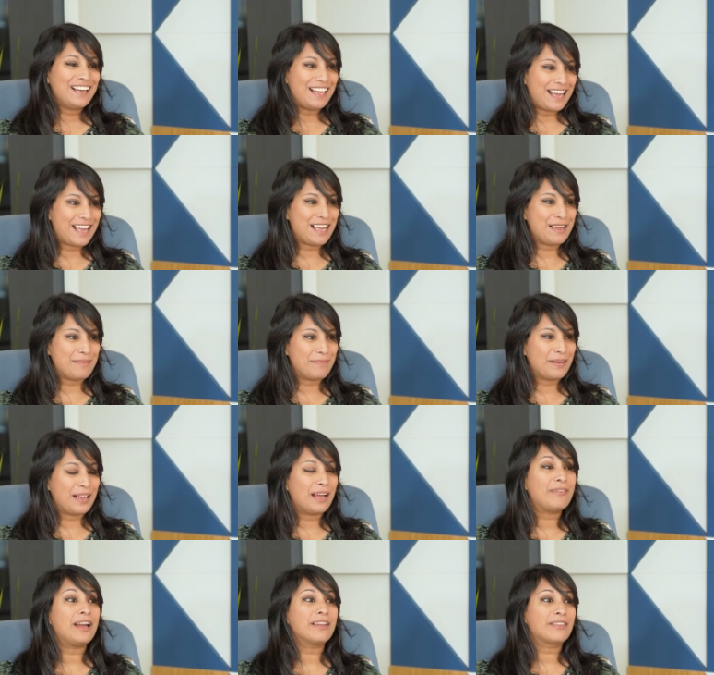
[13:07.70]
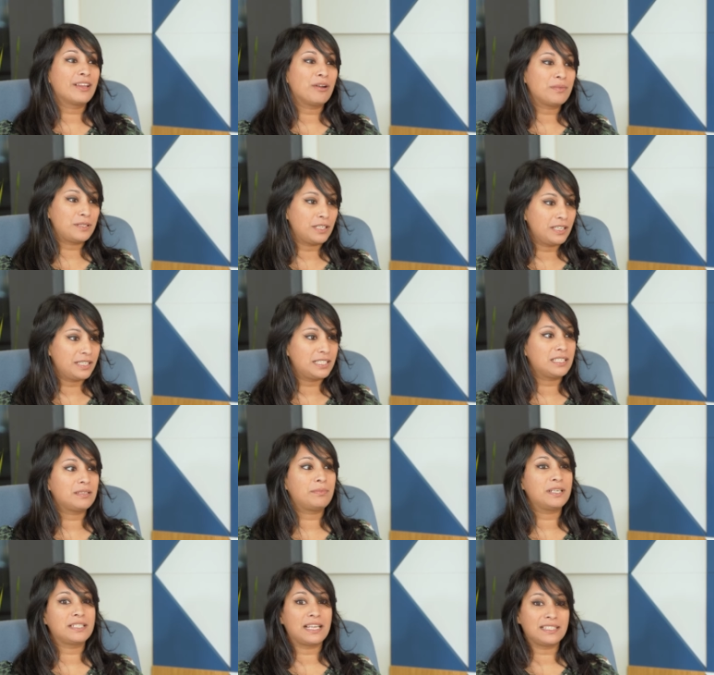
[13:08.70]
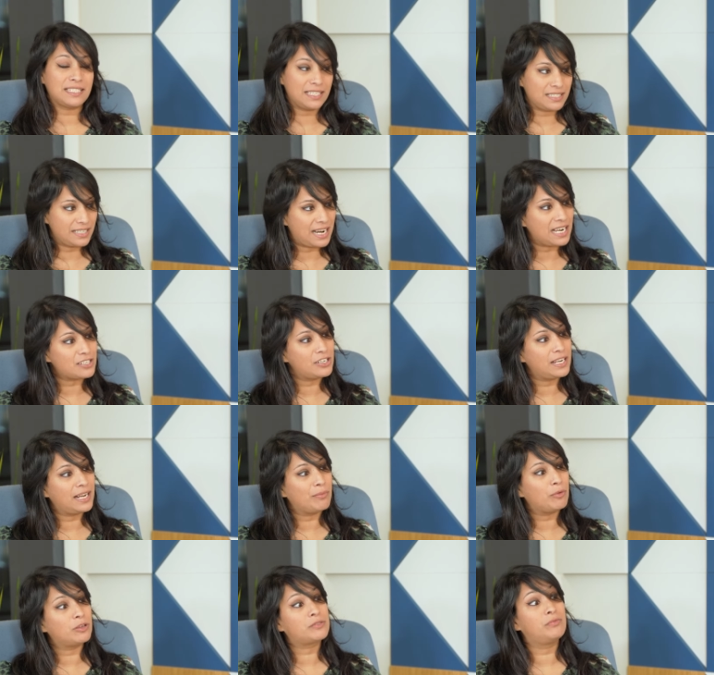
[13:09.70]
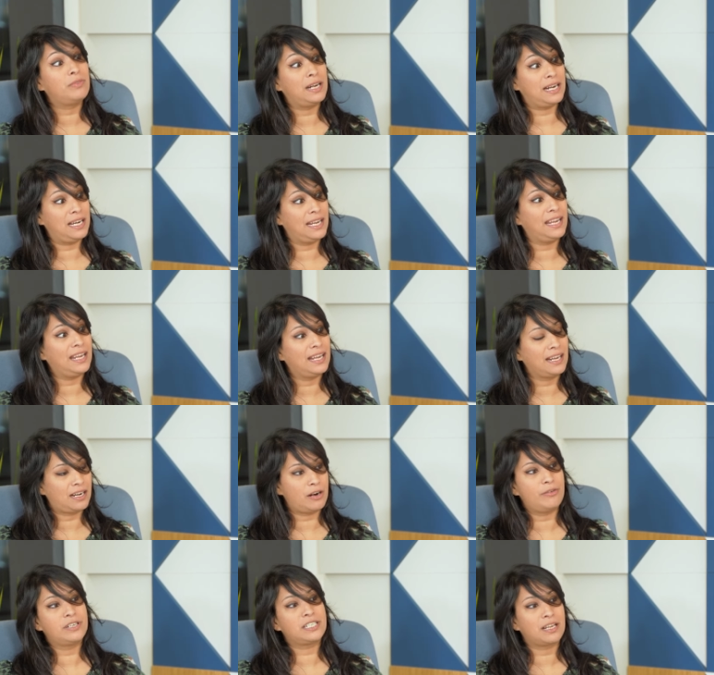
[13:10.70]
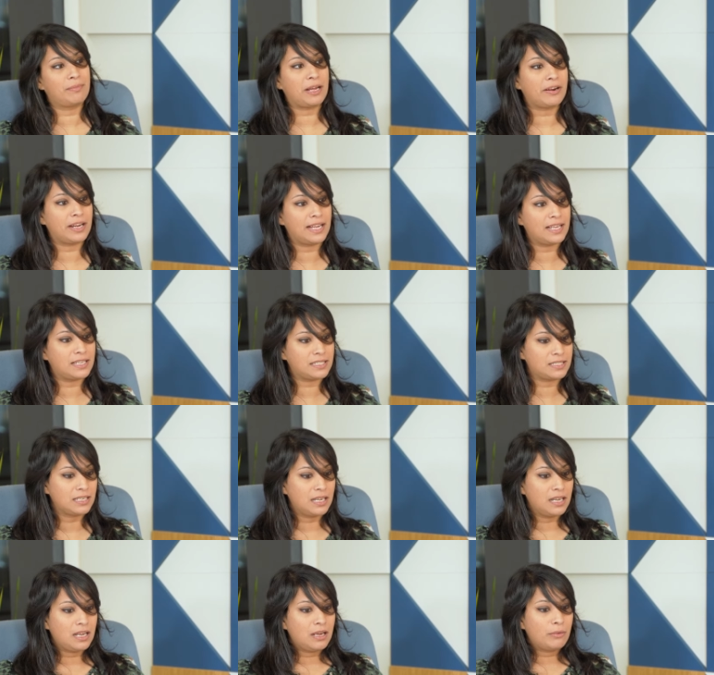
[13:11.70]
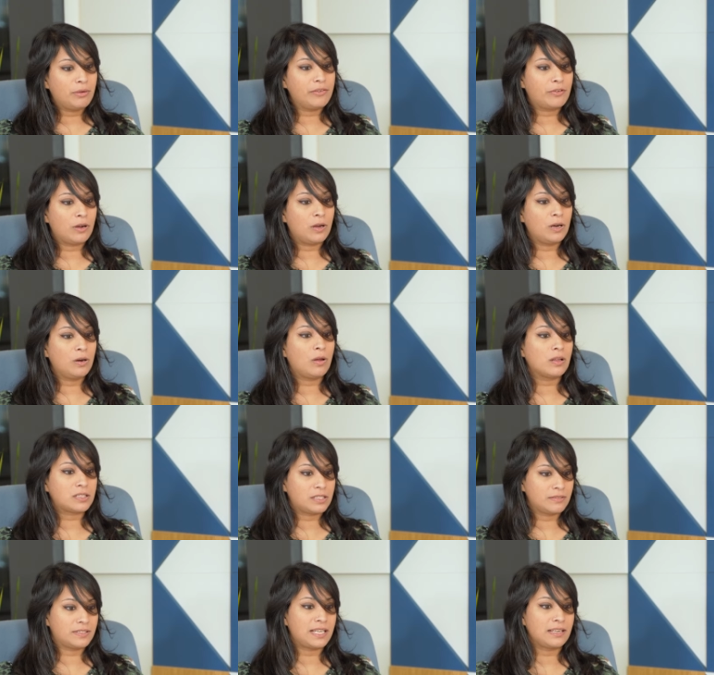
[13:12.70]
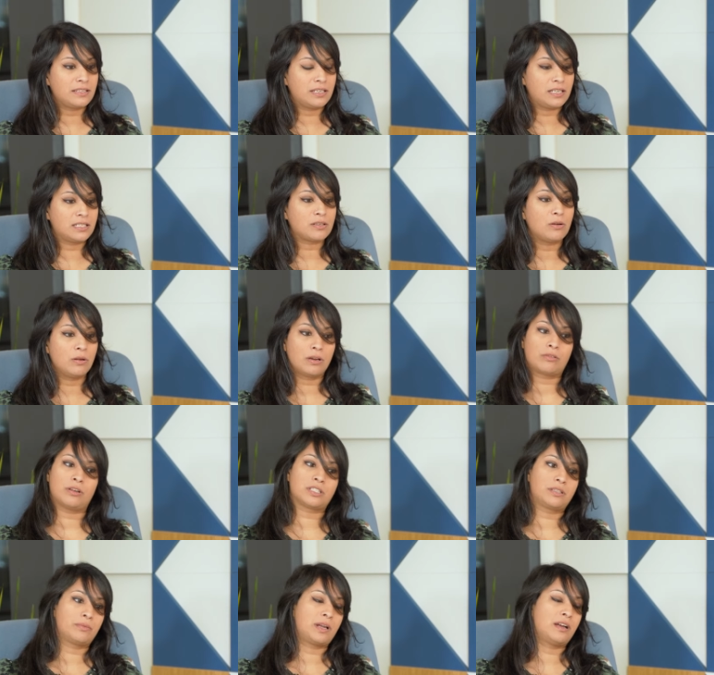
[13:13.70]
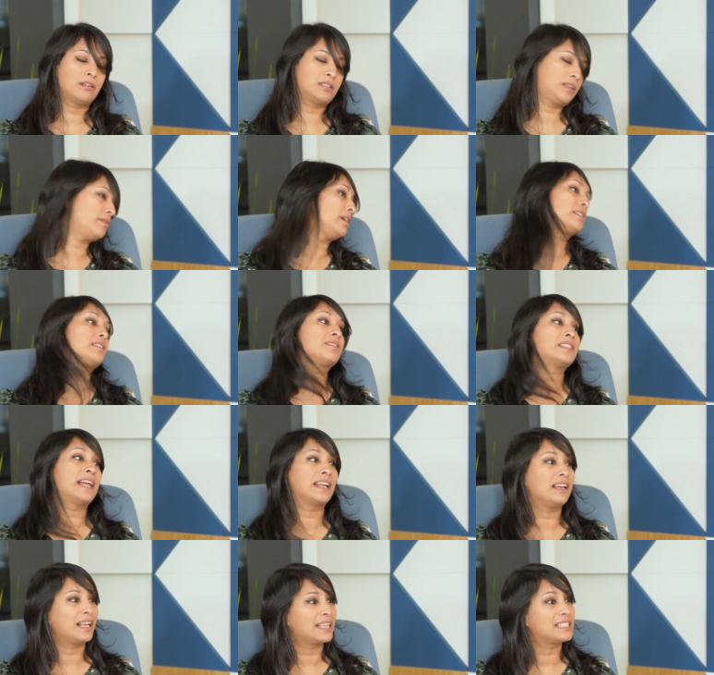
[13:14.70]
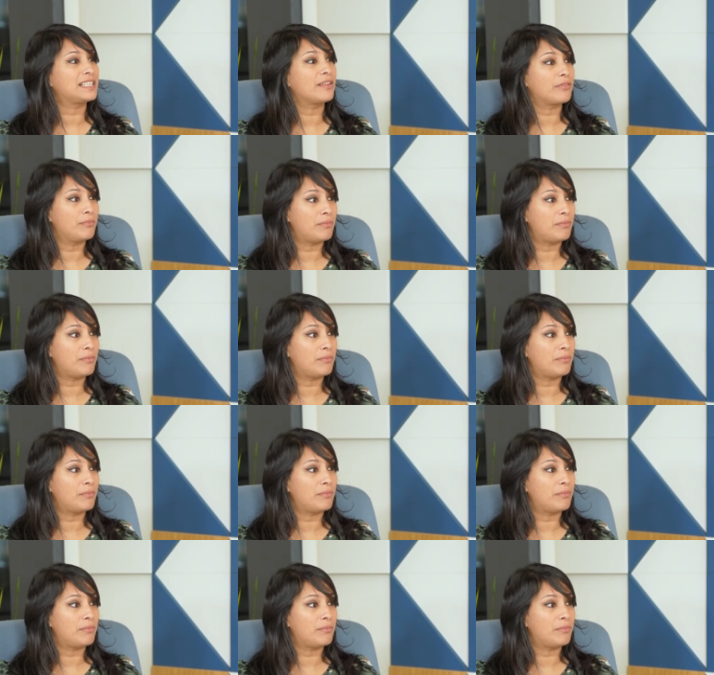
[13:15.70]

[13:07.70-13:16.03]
Um, I've had the opportunity to present it internationally. And what's really encouraging about it is we've got lots of centers all across the world. So as I was saying, like in South